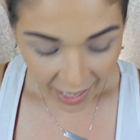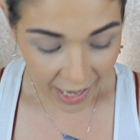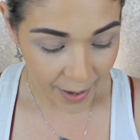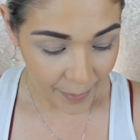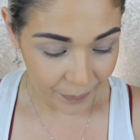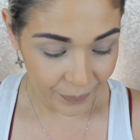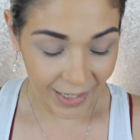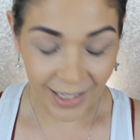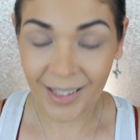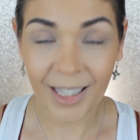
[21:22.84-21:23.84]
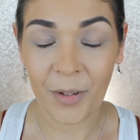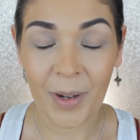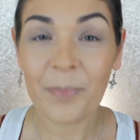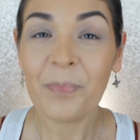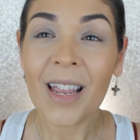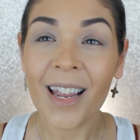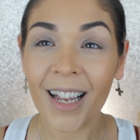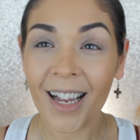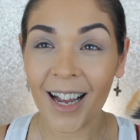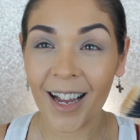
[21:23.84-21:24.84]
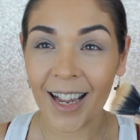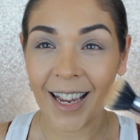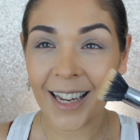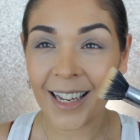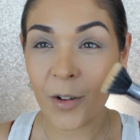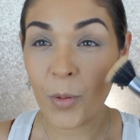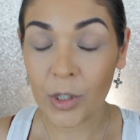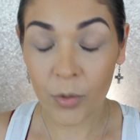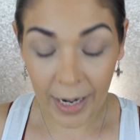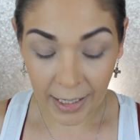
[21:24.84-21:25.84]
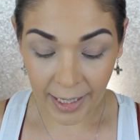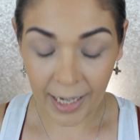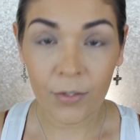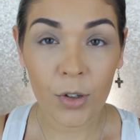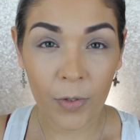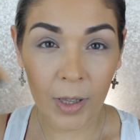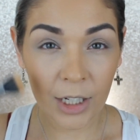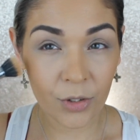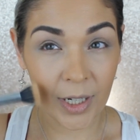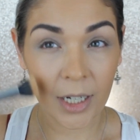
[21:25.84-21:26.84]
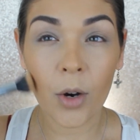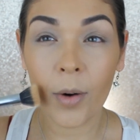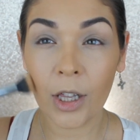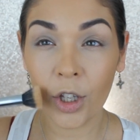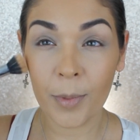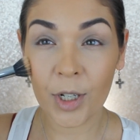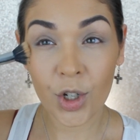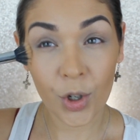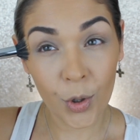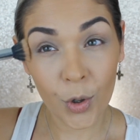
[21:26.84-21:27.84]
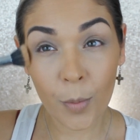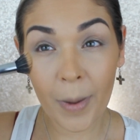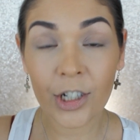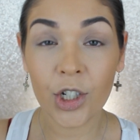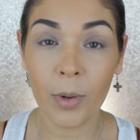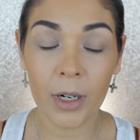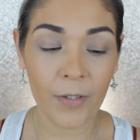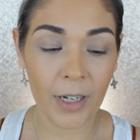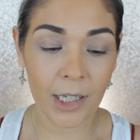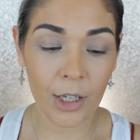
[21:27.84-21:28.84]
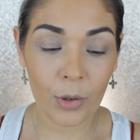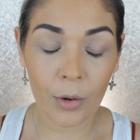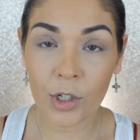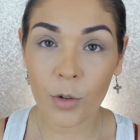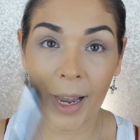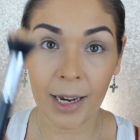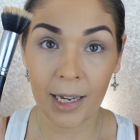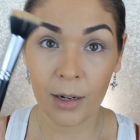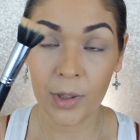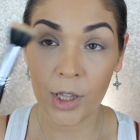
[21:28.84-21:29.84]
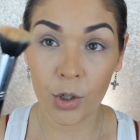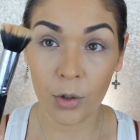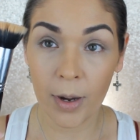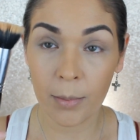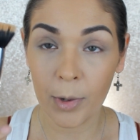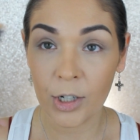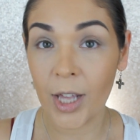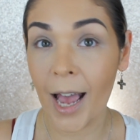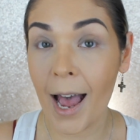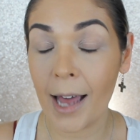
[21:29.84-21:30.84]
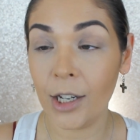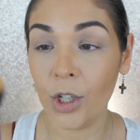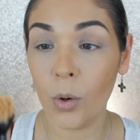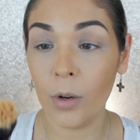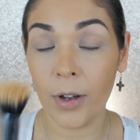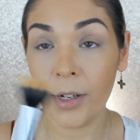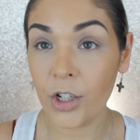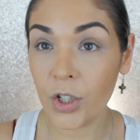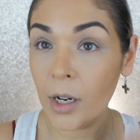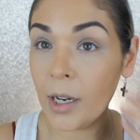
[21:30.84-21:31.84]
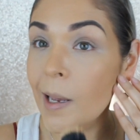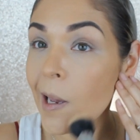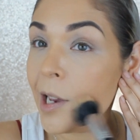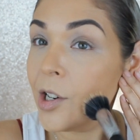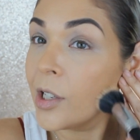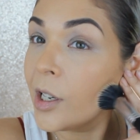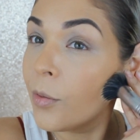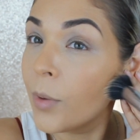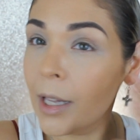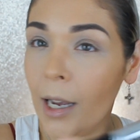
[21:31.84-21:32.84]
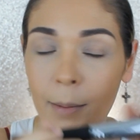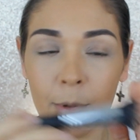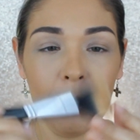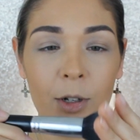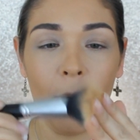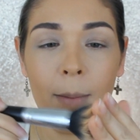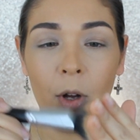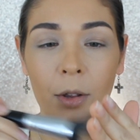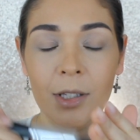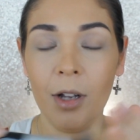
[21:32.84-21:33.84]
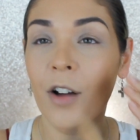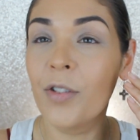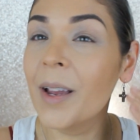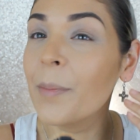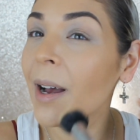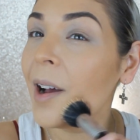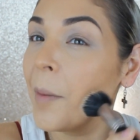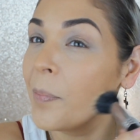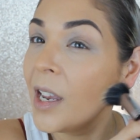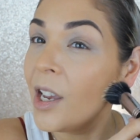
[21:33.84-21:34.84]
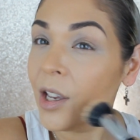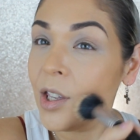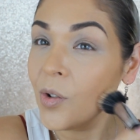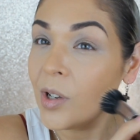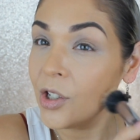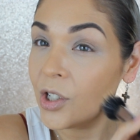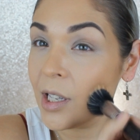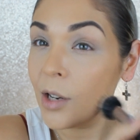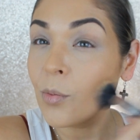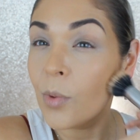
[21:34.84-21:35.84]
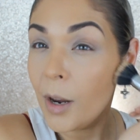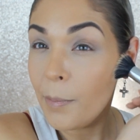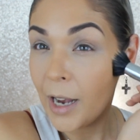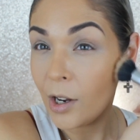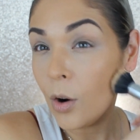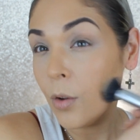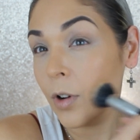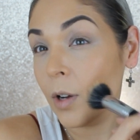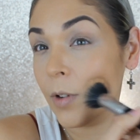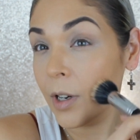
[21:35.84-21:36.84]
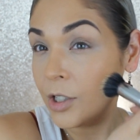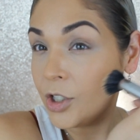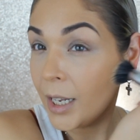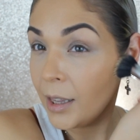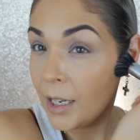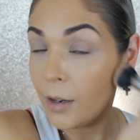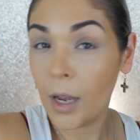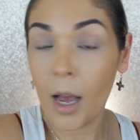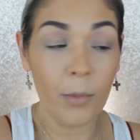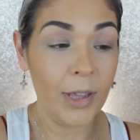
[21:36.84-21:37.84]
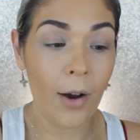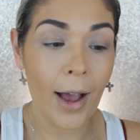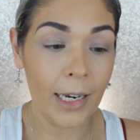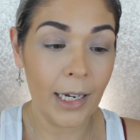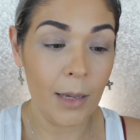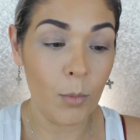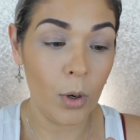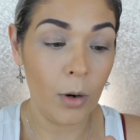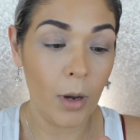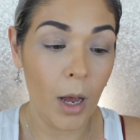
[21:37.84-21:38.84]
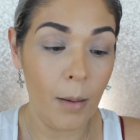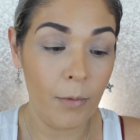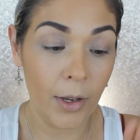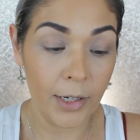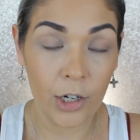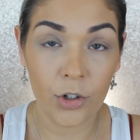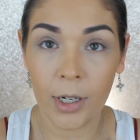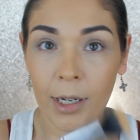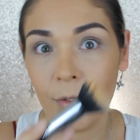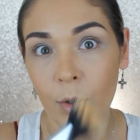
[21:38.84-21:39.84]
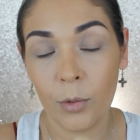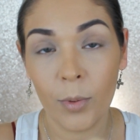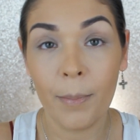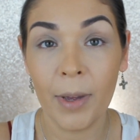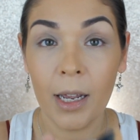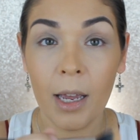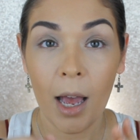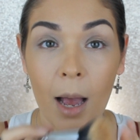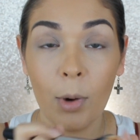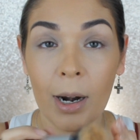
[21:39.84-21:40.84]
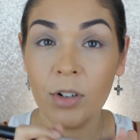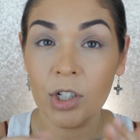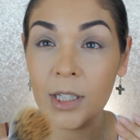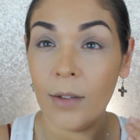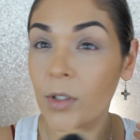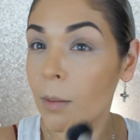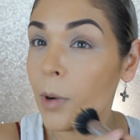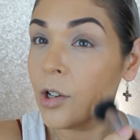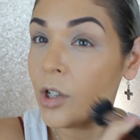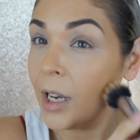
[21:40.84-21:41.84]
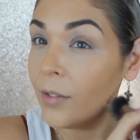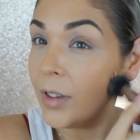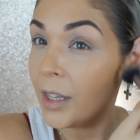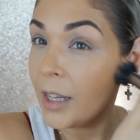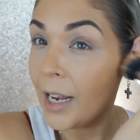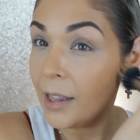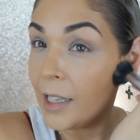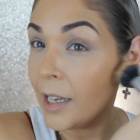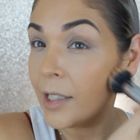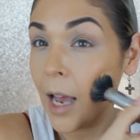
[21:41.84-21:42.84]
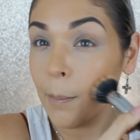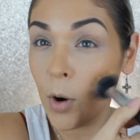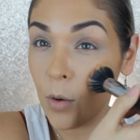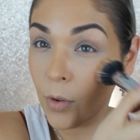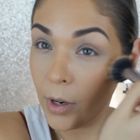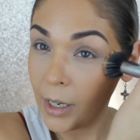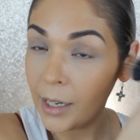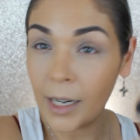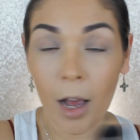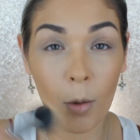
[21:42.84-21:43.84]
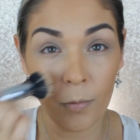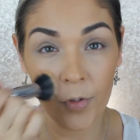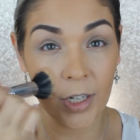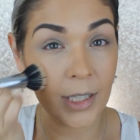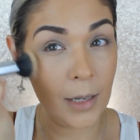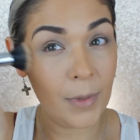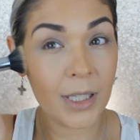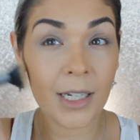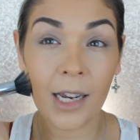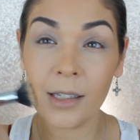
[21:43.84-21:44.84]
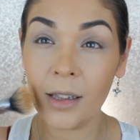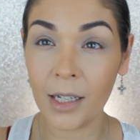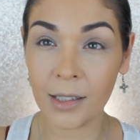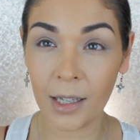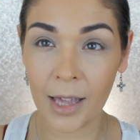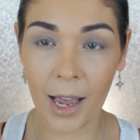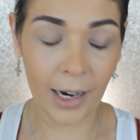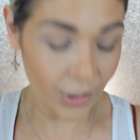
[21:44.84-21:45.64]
Um, anyways, uh, what's great that if you feel like you did go in a little bit too much and you want to fix it, you could always go back in with the duo fiber brush that had your foundation on it and just kind of run, the, I pretty much wiped all this off, but um, you can just like run back over it very gently um, without adding any more um, foundation if you didn't wipe it. Um, whatever's just left on the brush and kind of lightly like tap over and it can help fix any mistakes and things like that.